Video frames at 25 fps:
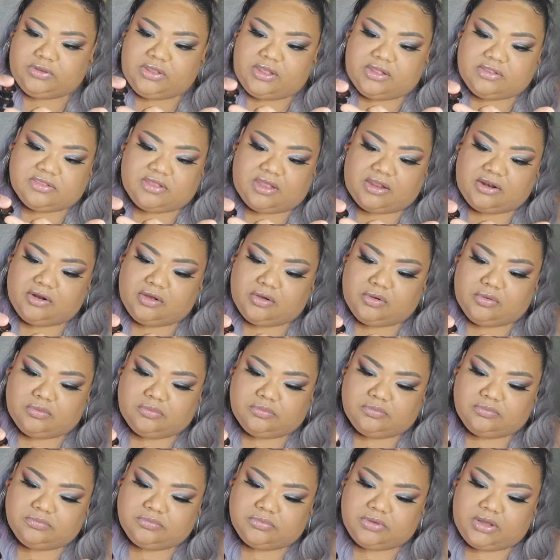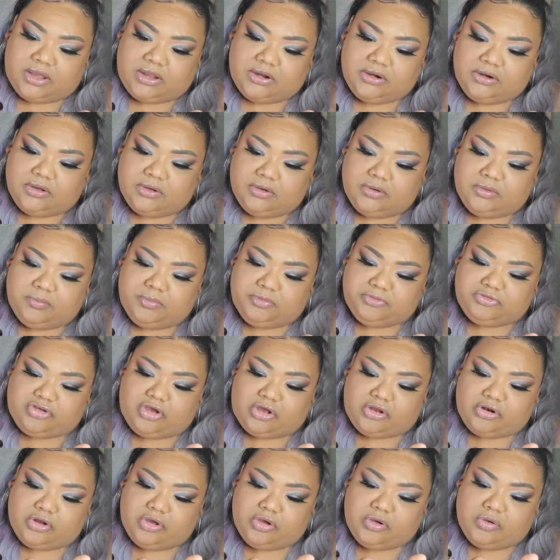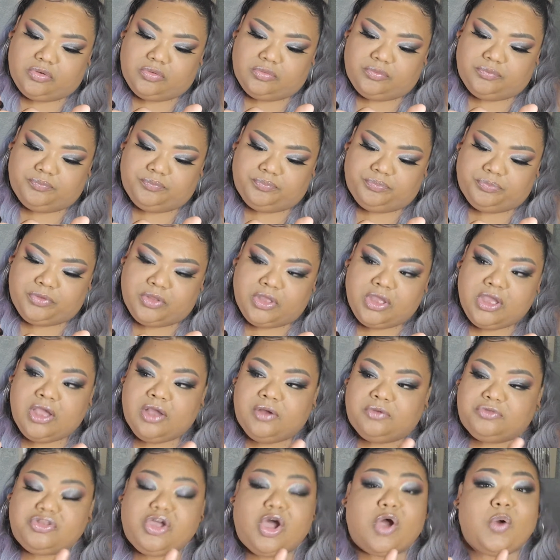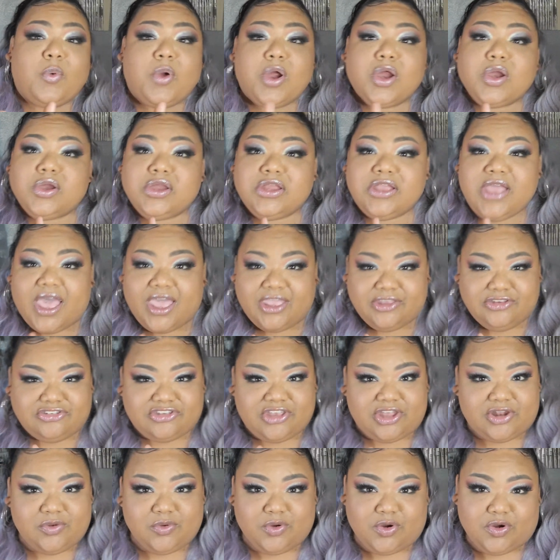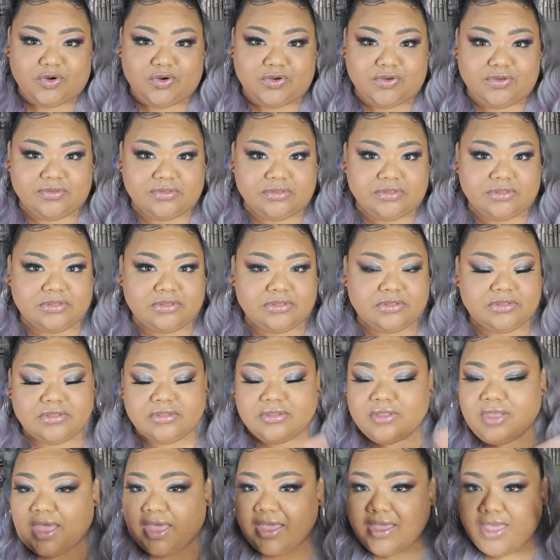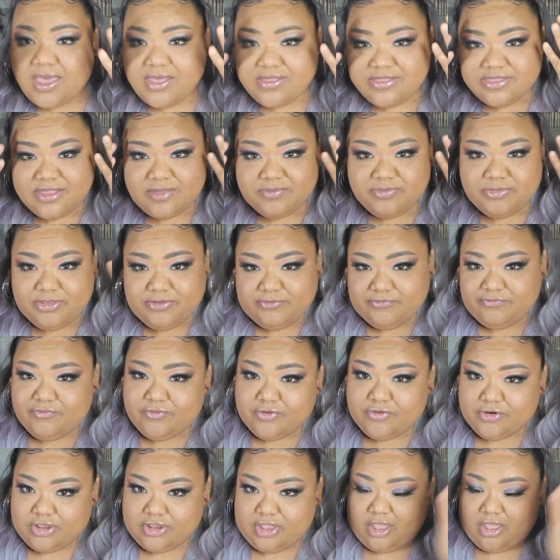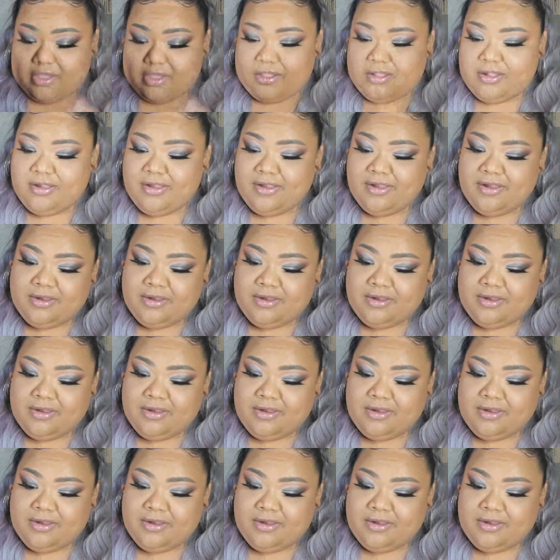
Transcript: Yes, I know. I know. But y'all know. Don't worry, eyeshadow girls. I got something for y'all.